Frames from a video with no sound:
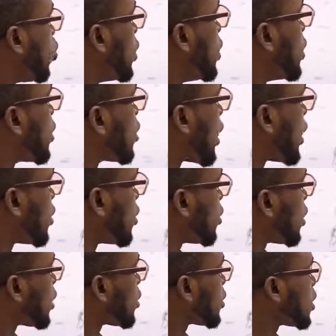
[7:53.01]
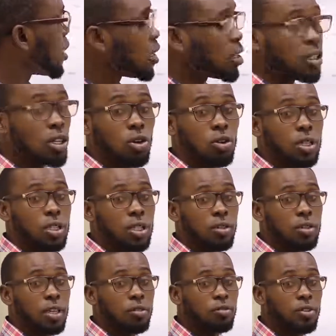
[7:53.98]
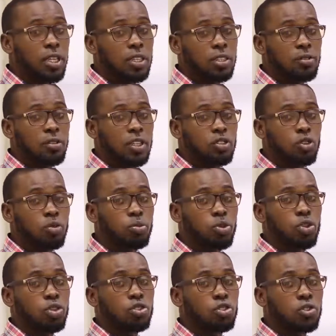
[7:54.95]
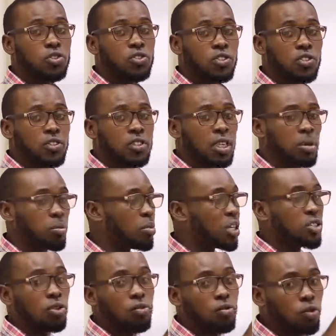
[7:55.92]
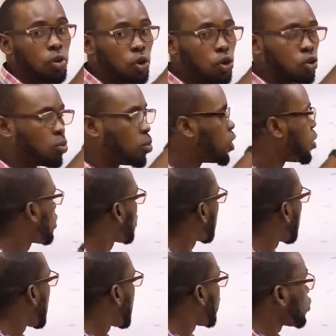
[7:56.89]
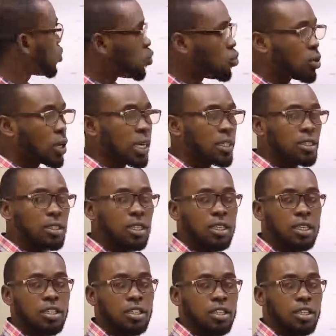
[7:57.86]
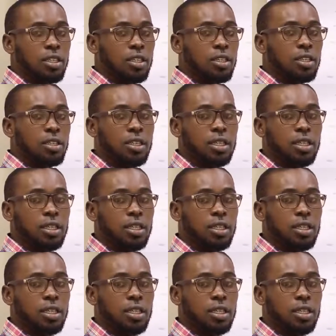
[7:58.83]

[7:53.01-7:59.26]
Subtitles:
the criteria, the effectiveness of production system based on volume? I have to look at the